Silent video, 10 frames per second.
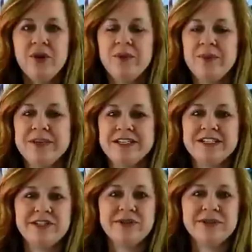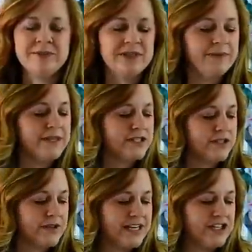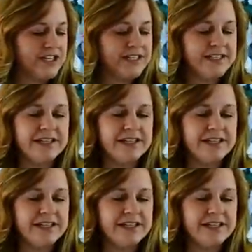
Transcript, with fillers: we wanted to do some demonstrations